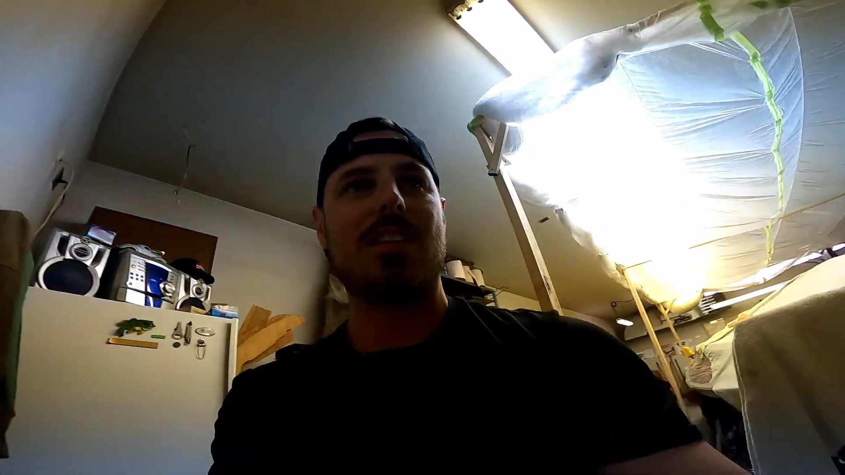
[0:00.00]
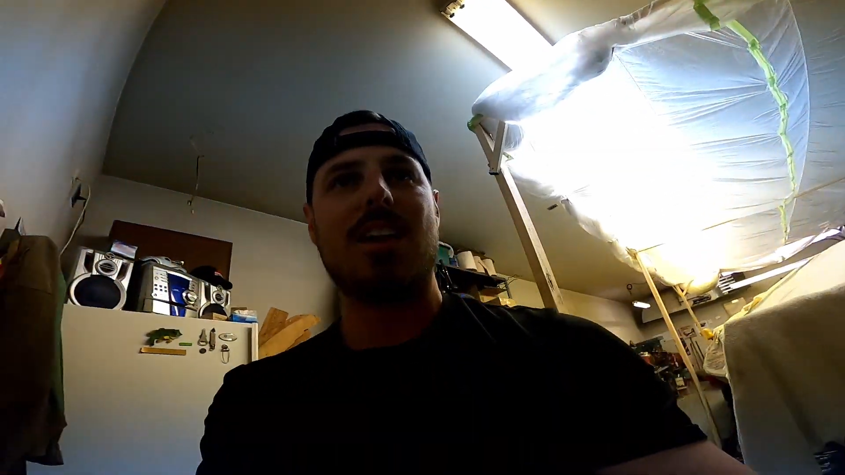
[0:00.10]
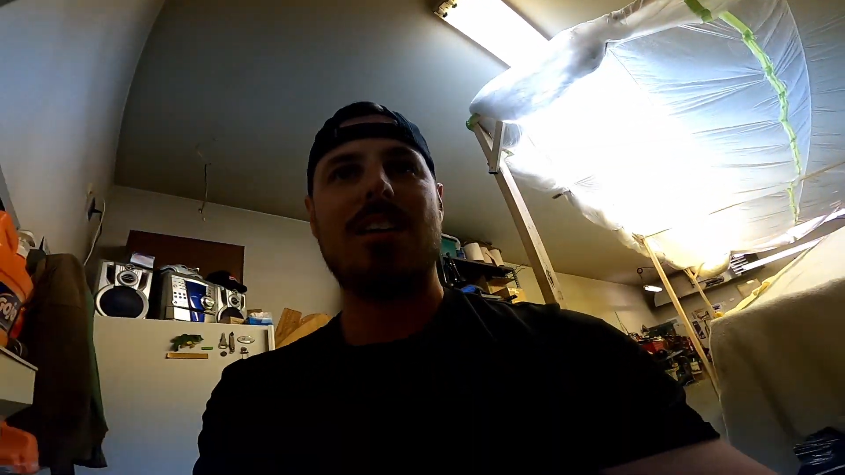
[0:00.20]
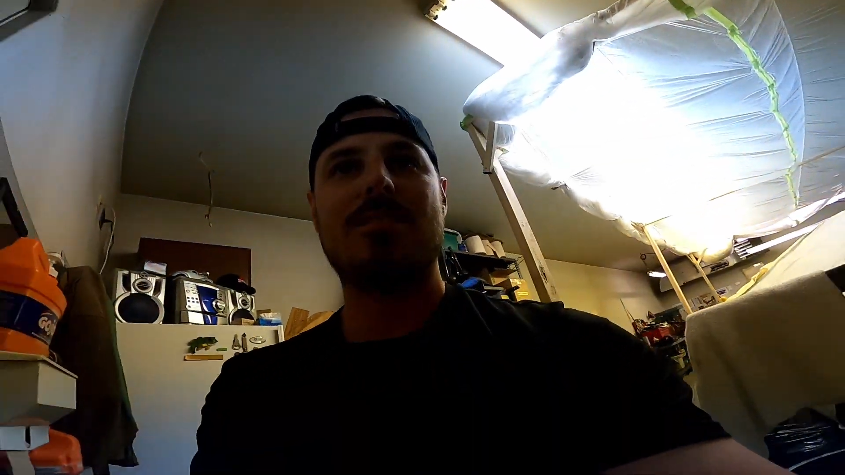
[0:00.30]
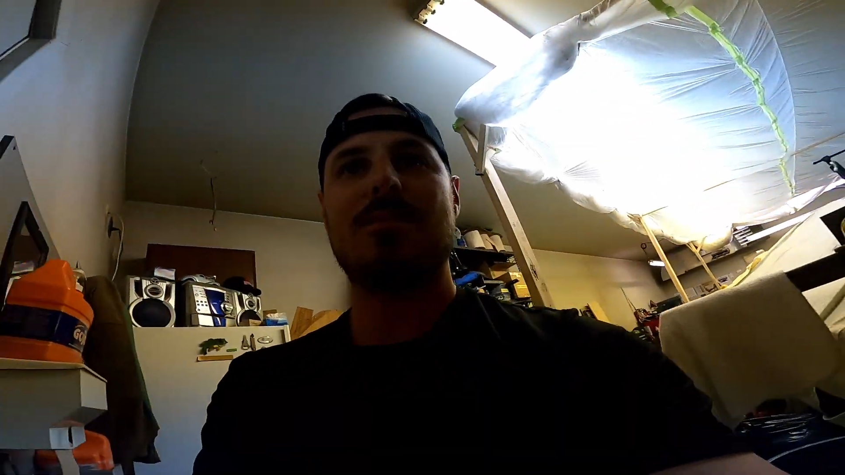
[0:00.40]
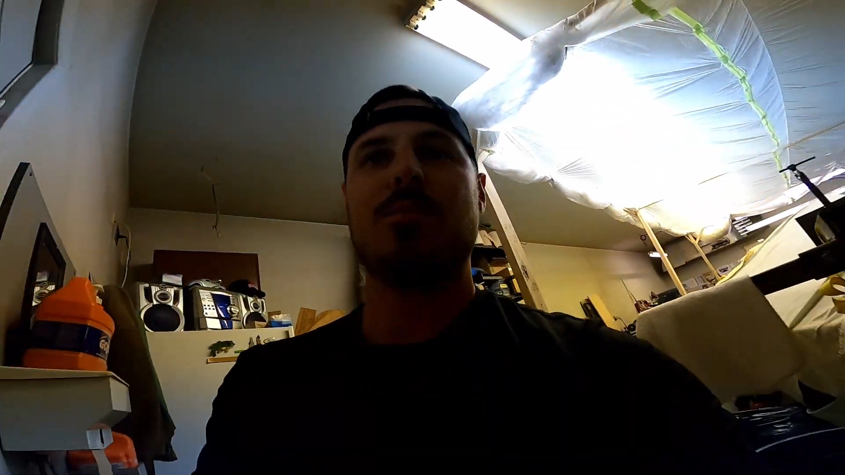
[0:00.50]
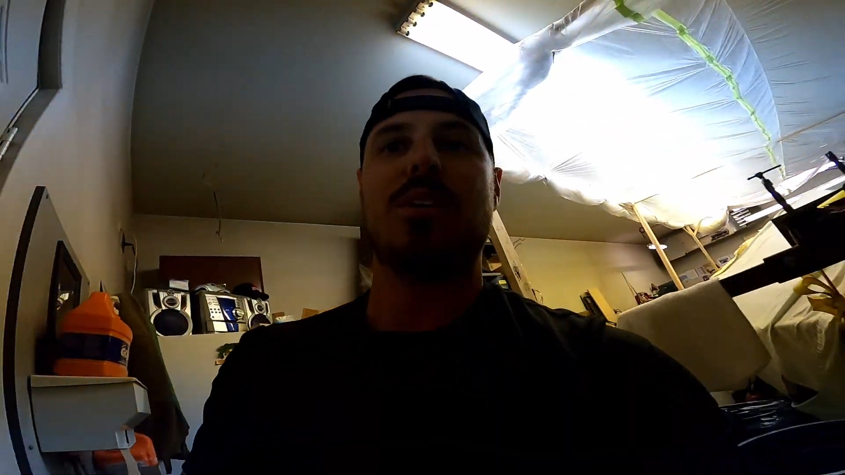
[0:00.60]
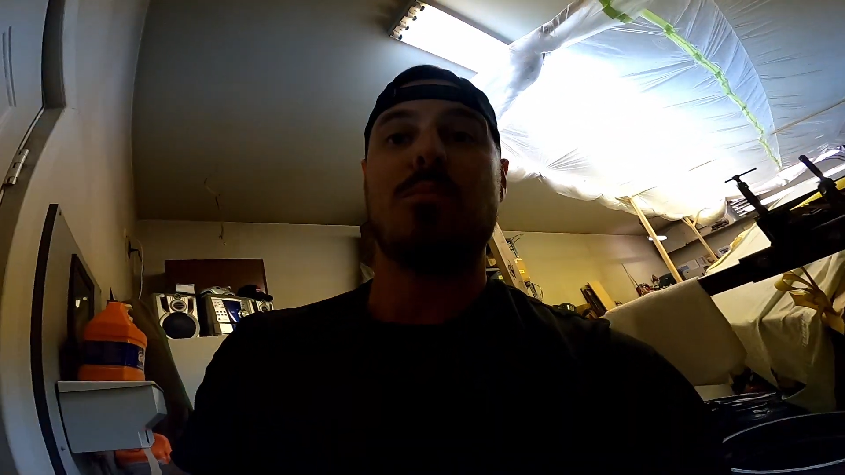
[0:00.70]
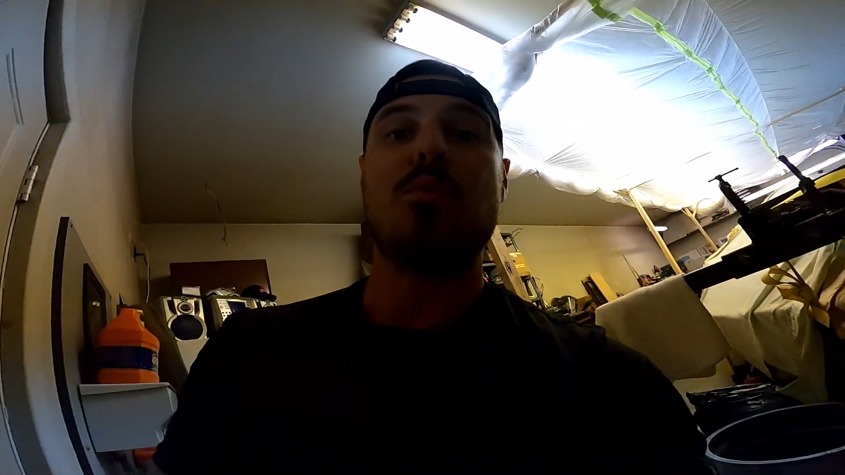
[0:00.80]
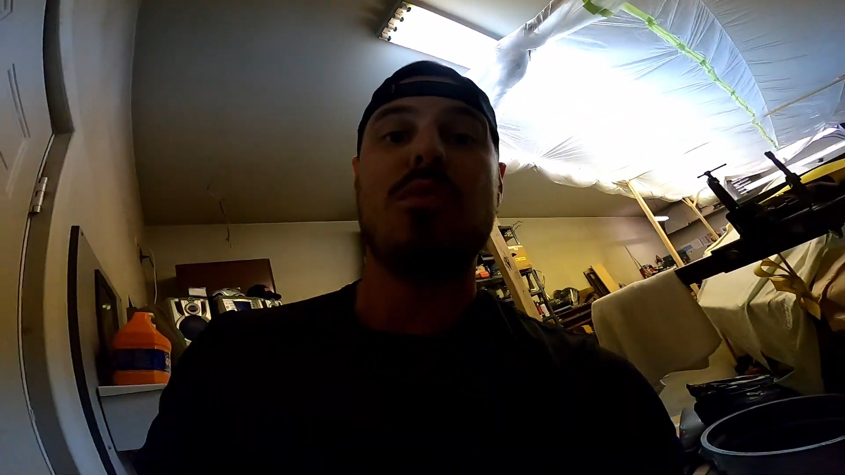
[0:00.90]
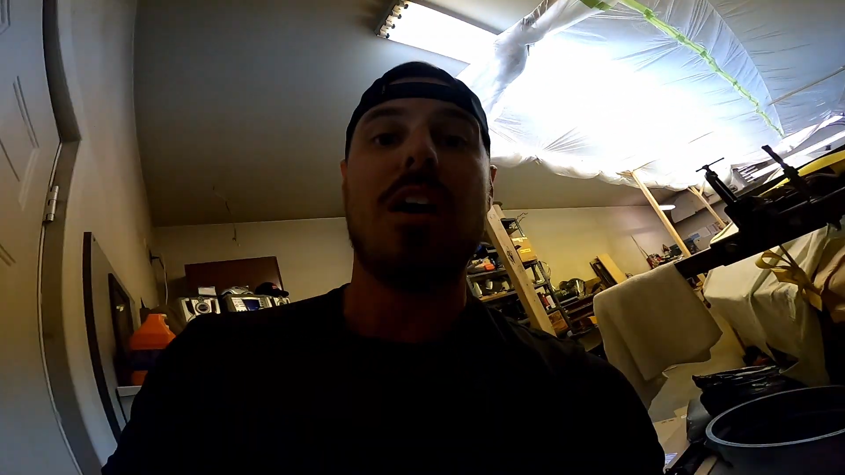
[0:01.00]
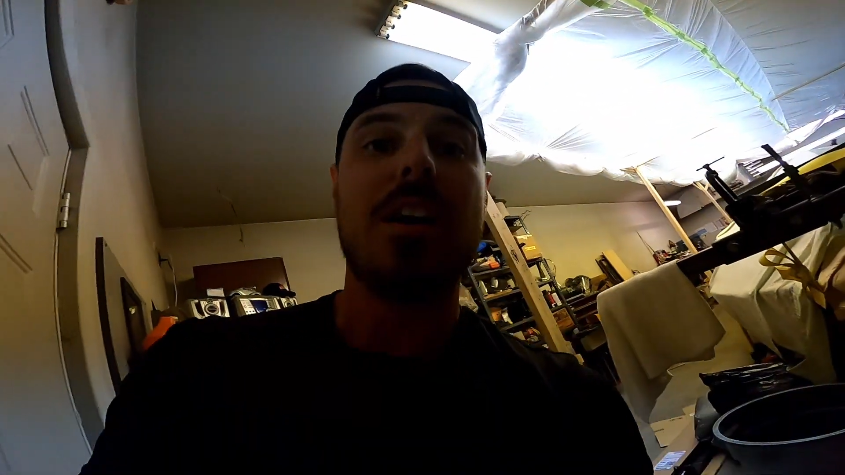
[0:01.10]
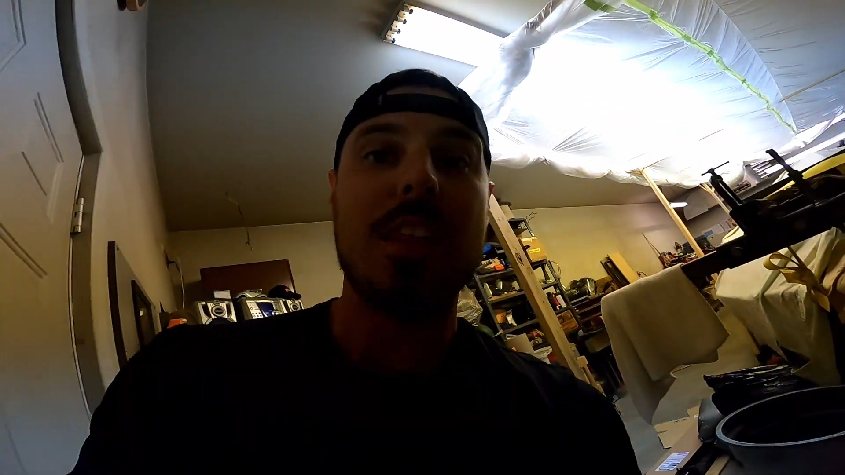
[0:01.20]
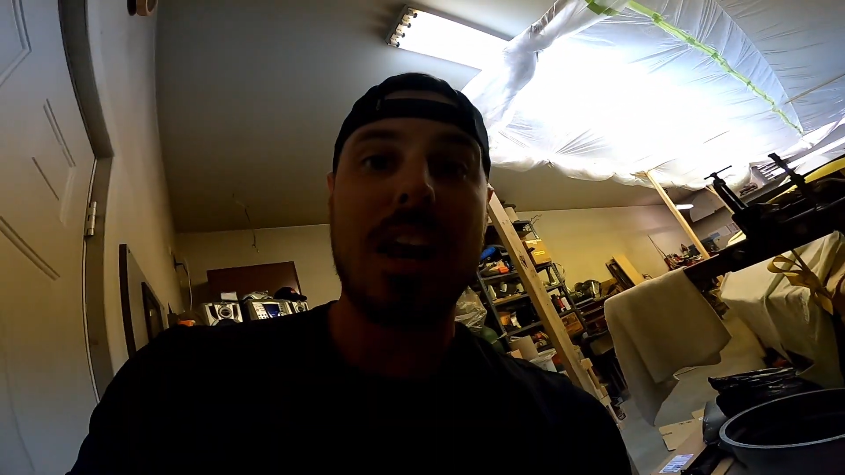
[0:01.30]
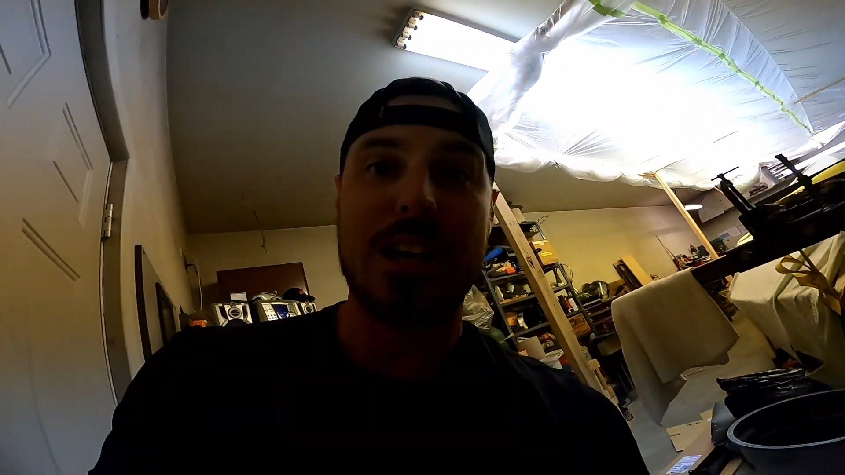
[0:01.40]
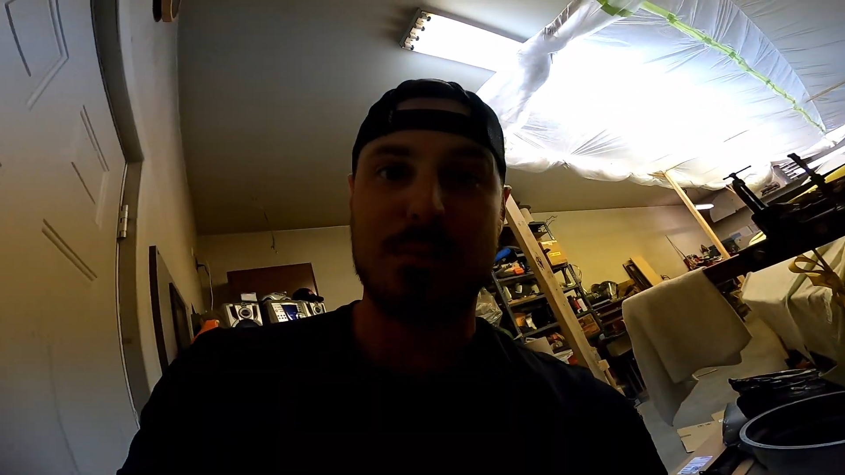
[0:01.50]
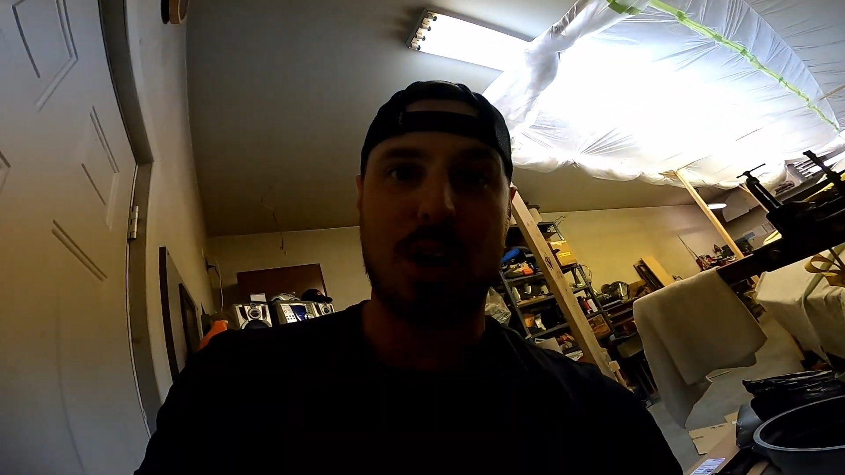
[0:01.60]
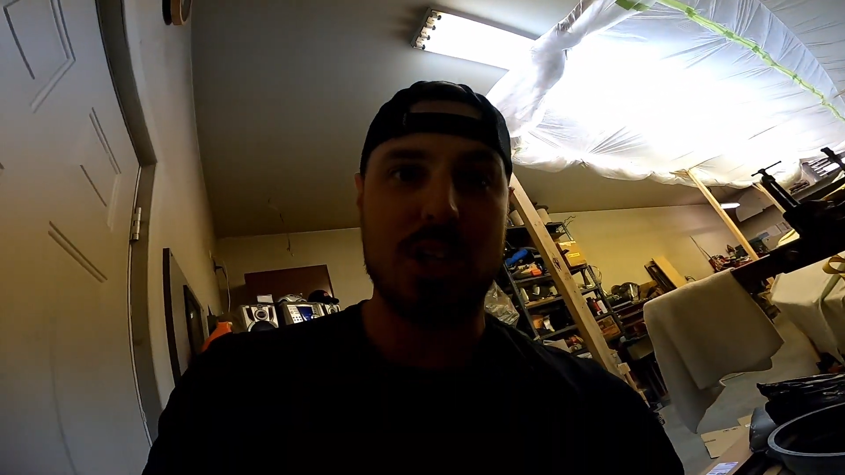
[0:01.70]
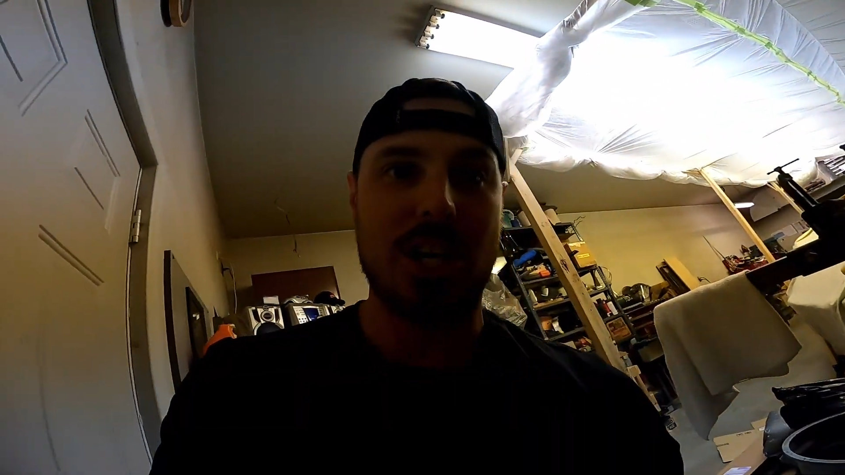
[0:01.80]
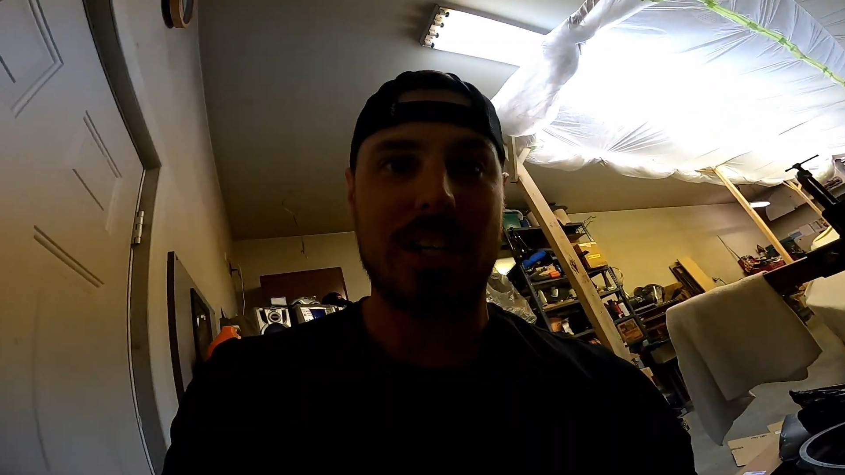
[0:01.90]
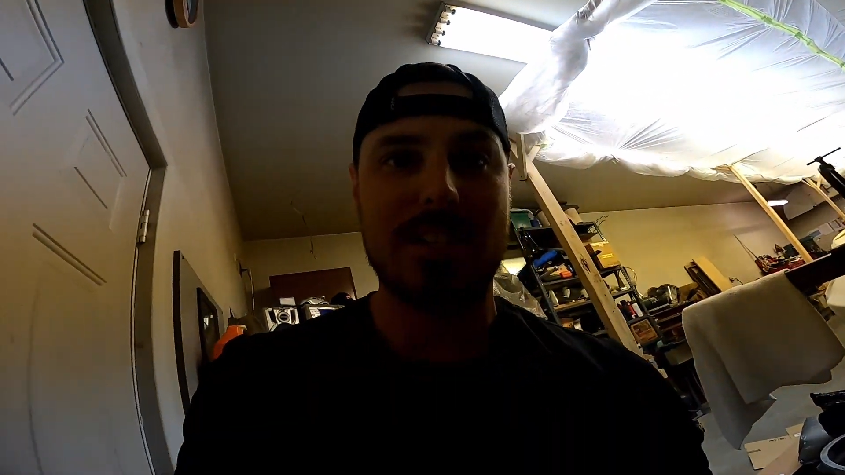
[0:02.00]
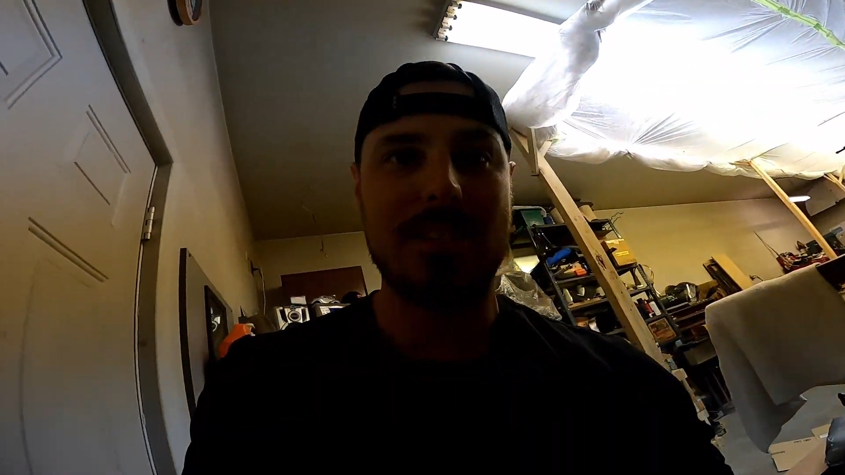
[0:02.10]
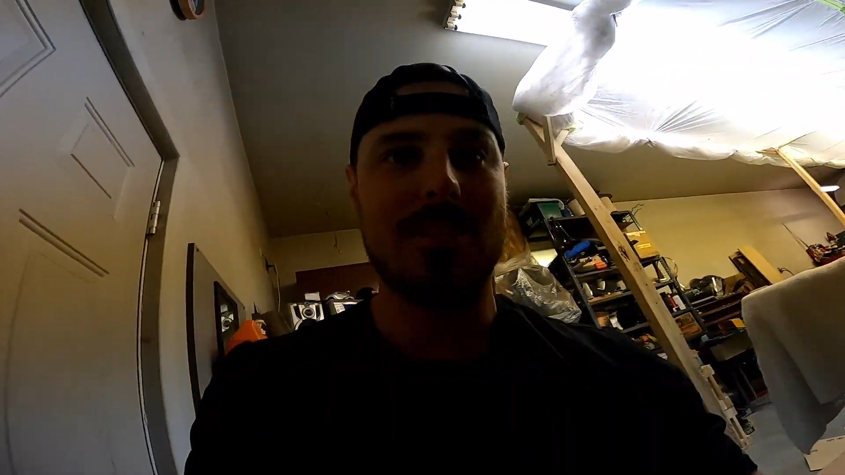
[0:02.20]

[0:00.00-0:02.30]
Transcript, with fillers: and then we can move on to the next project.